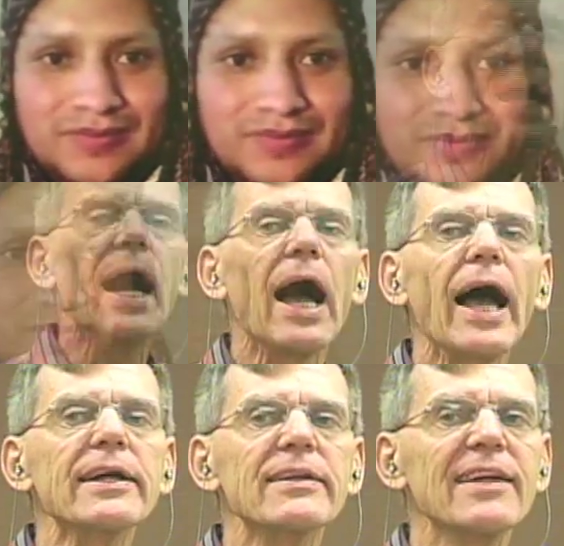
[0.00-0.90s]
Yeah,
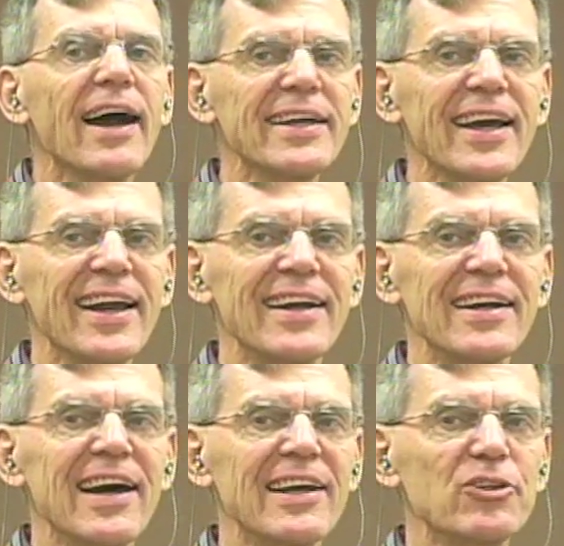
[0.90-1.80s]
I get it.
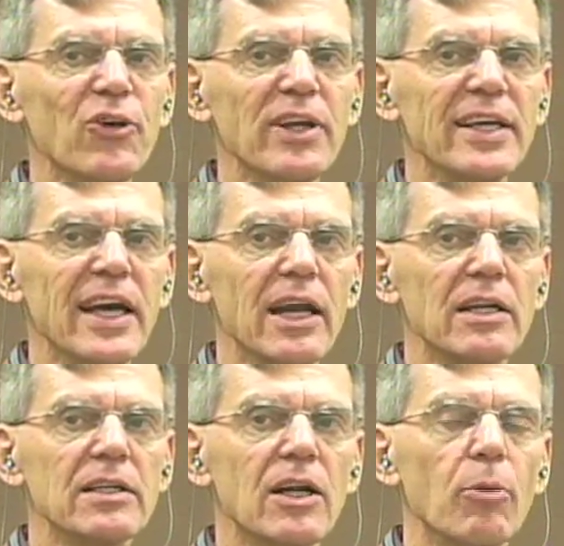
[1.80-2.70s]
I totally get it.
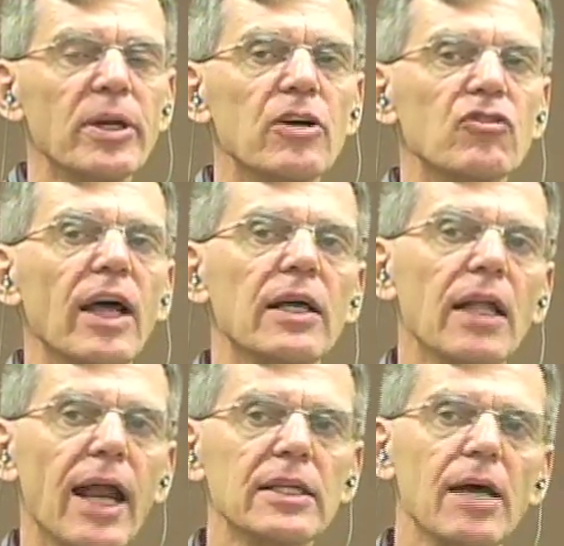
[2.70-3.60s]
You know, because like a
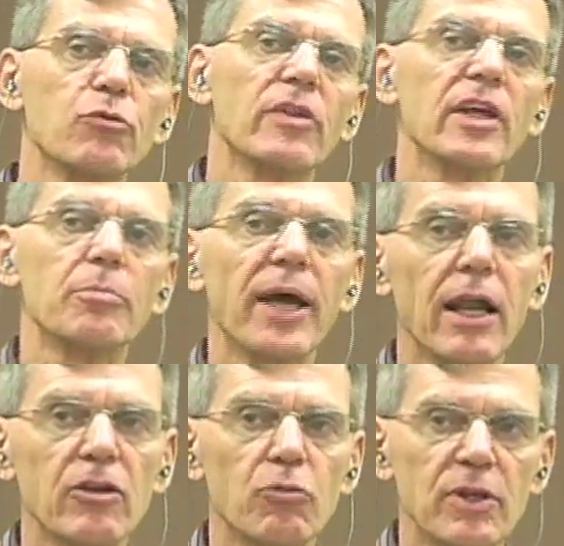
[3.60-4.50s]
lot of times we think
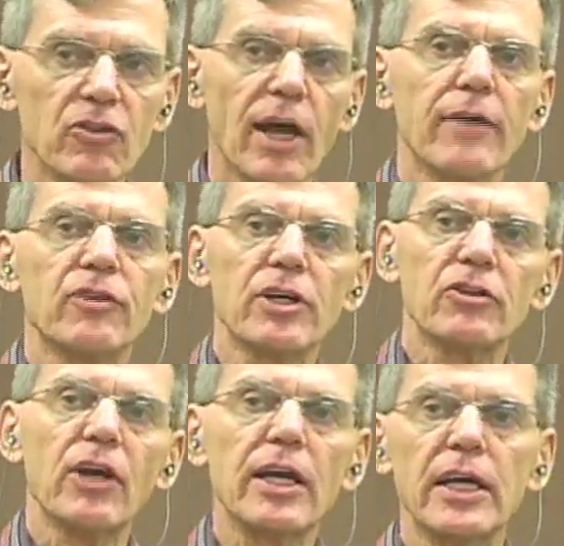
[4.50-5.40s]
balance means I have to
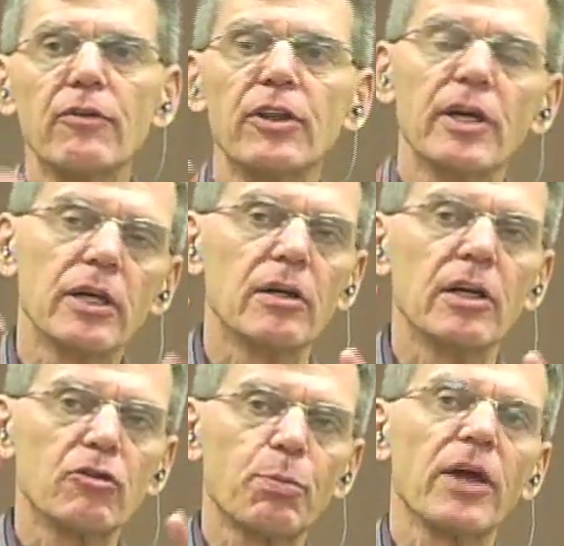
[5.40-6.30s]
contain everything and
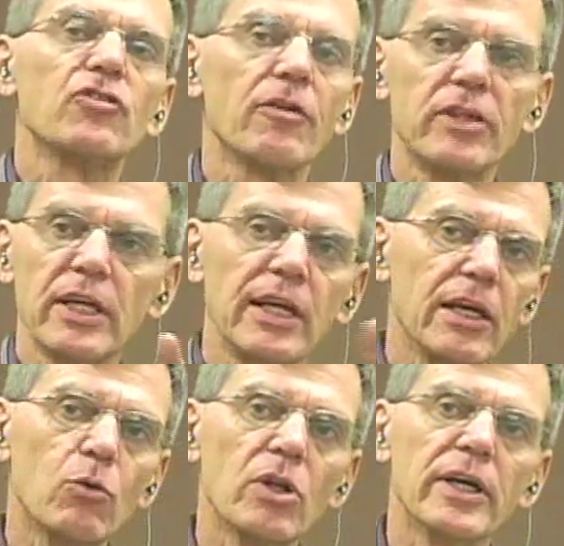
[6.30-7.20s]
express everything
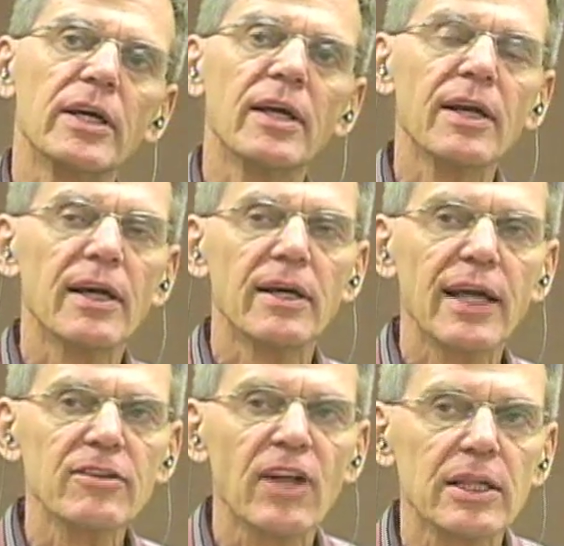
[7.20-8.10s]
equally. And
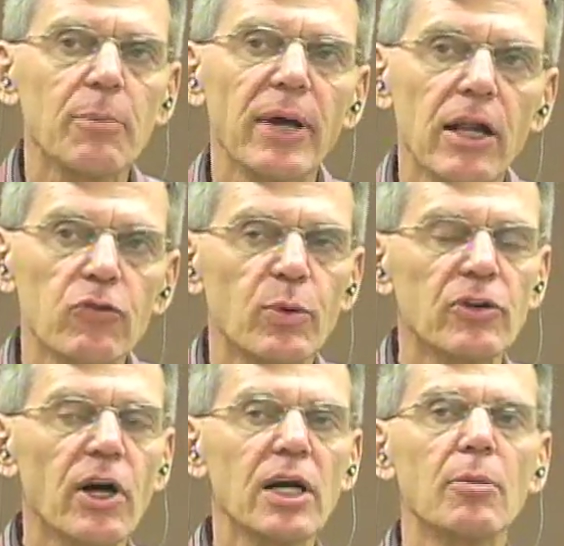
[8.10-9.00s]
that's not the balance we're
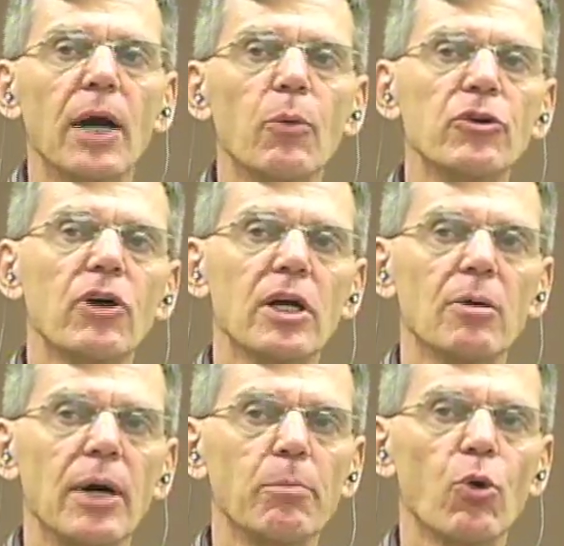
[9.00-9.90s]
talking about. We're talking
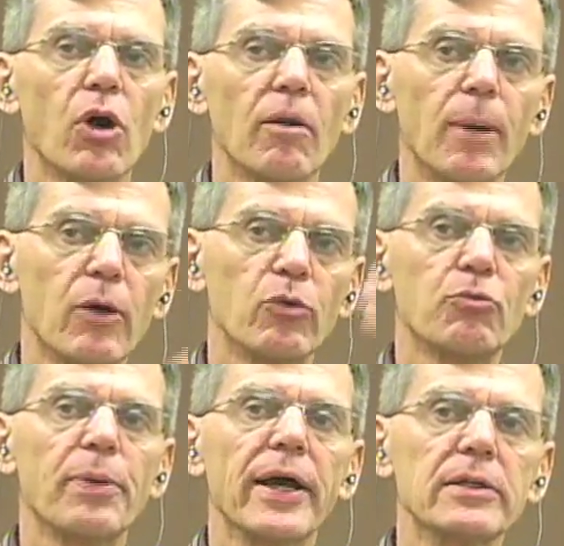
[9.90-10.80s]
about more about
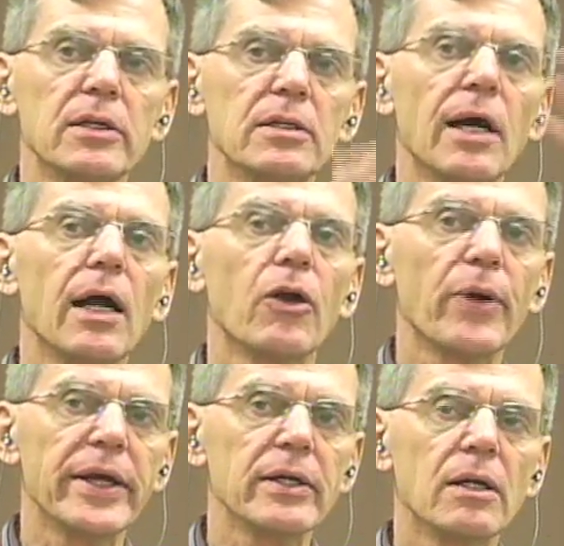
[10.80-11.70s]
respect and
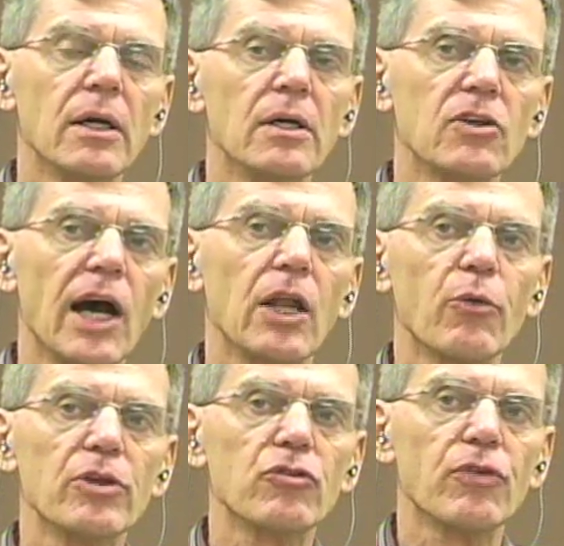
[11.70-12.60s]

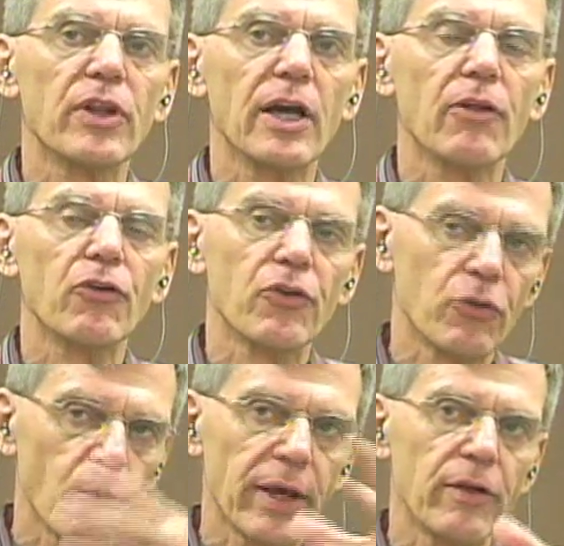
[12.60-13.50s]
tolerance for the other
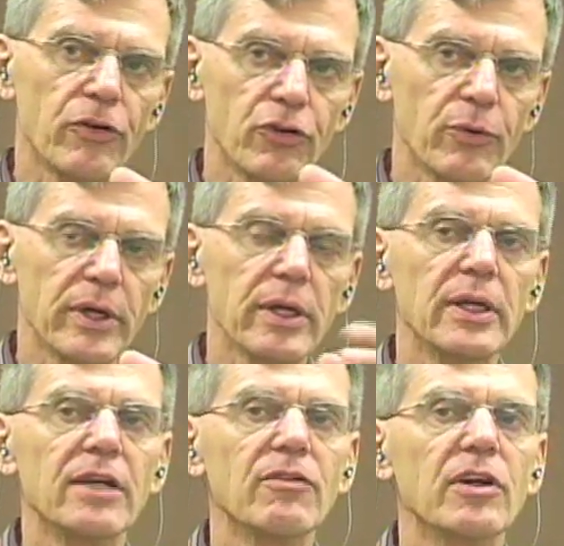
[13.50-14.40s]
and the way they're doing it,
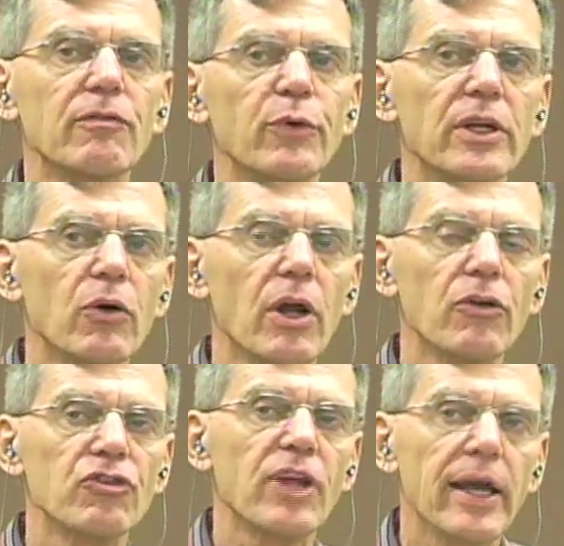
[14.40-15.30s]
even if we don't
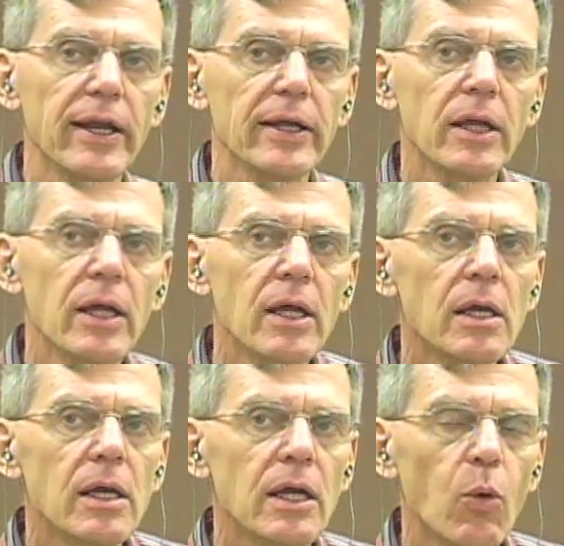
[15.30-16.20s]
understand it.
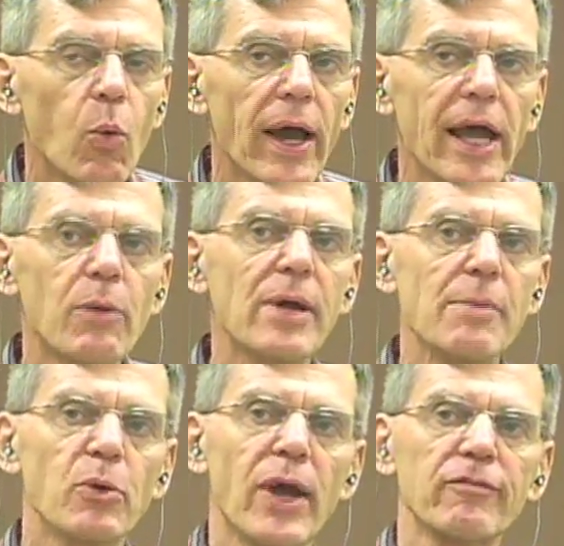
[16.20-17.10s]
In a way,
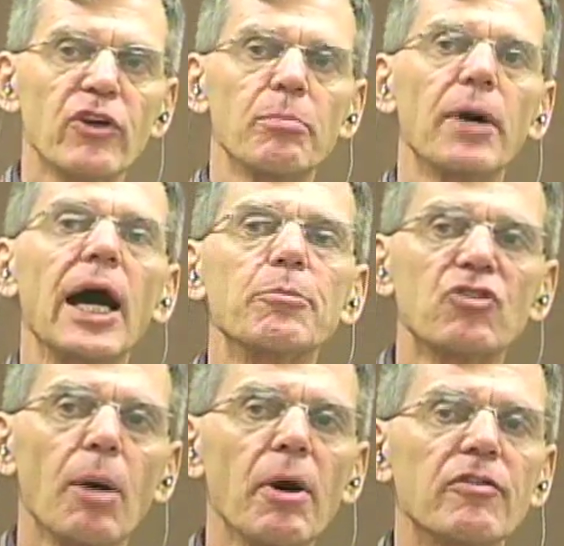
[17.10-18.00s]
maybe we have to imbibe
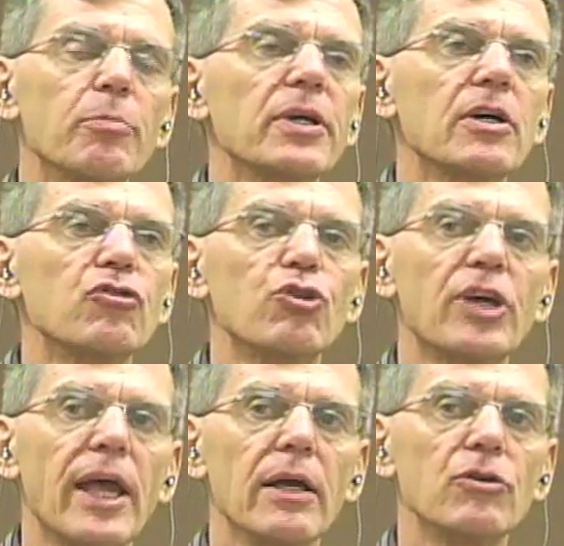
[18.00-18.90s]
some of it because
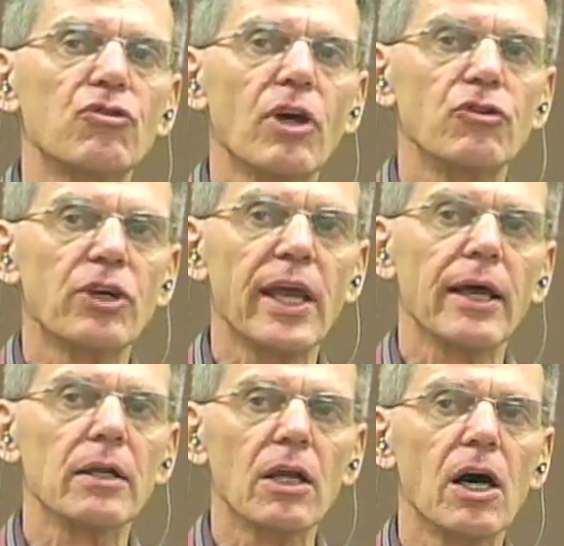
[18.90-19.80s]
you said you
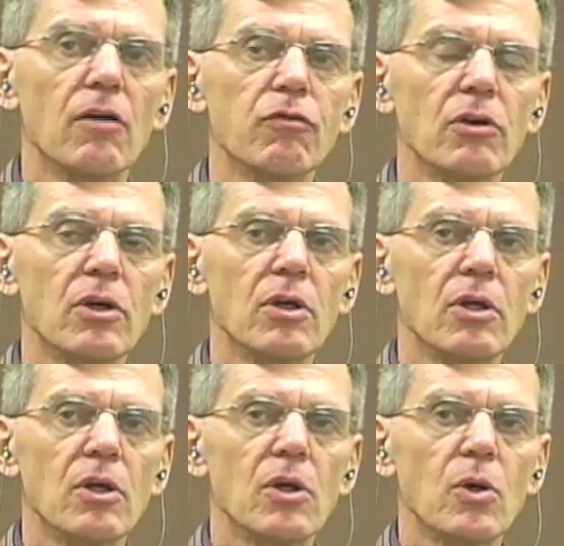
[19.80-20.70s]
can't love
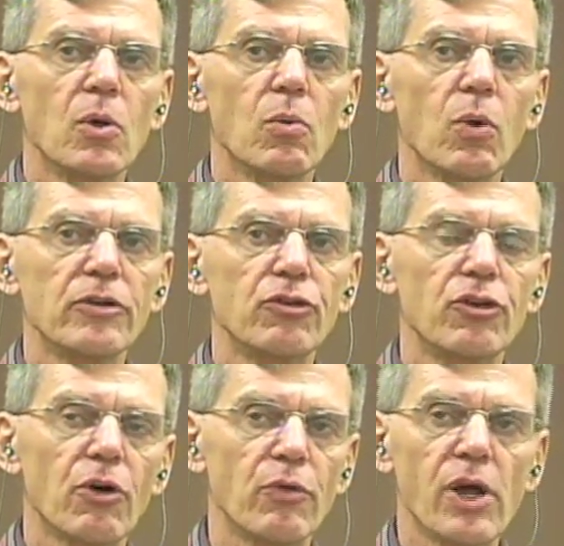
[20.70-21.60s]
what you
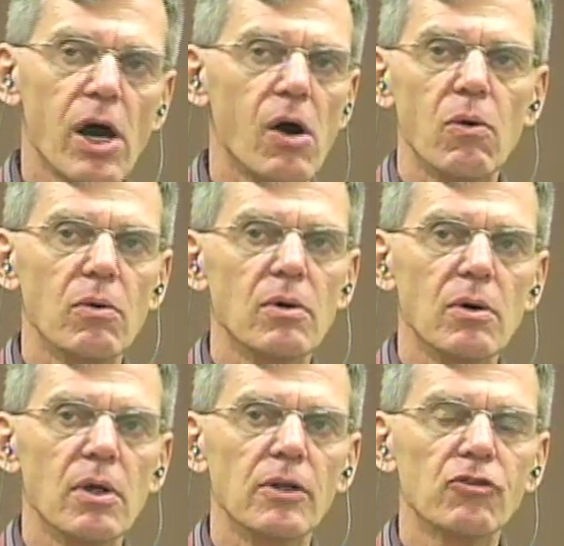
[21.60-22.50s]
don't know.
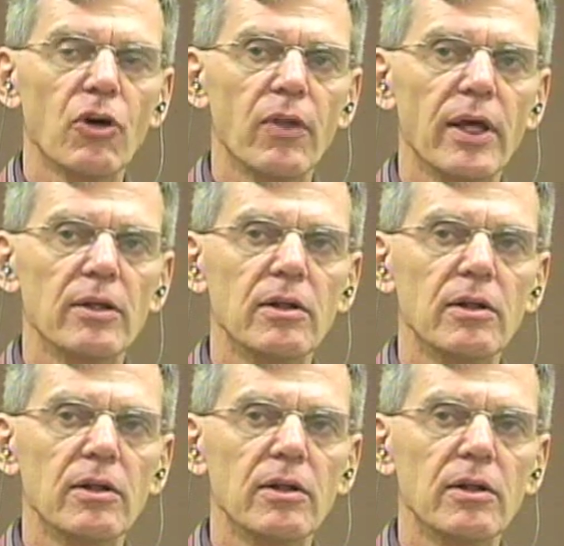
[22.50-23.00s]
And so then